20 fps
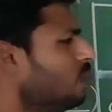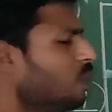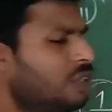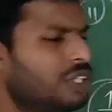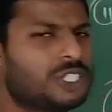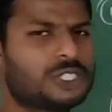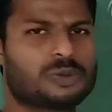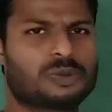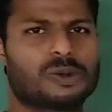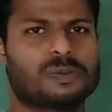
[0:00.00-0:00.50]

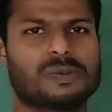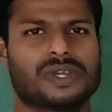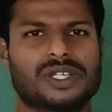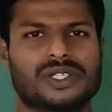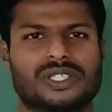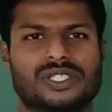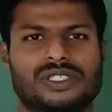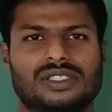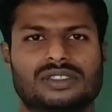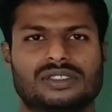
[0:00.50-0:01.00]
What is
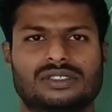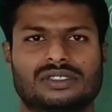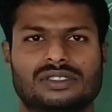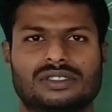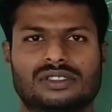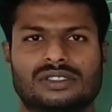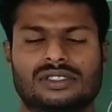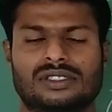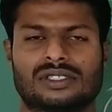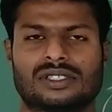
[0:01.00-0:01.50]
profession?
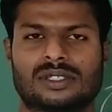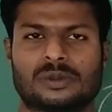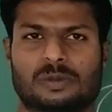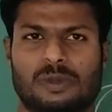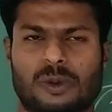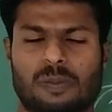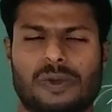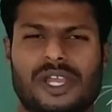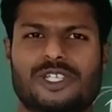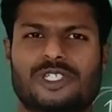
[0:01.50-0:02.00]

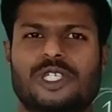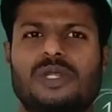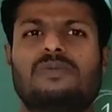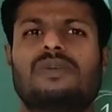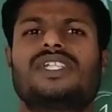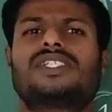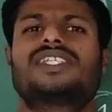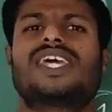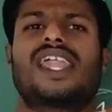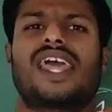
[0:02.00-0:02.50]
Profession
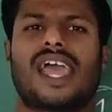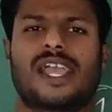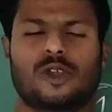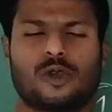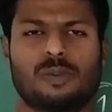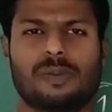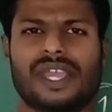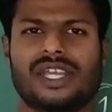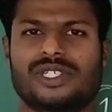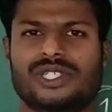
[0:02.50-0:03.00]
means an
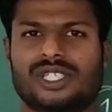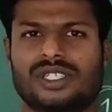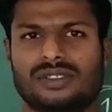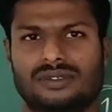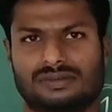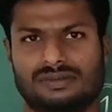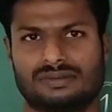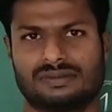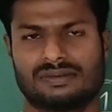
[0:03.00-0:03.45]
occupation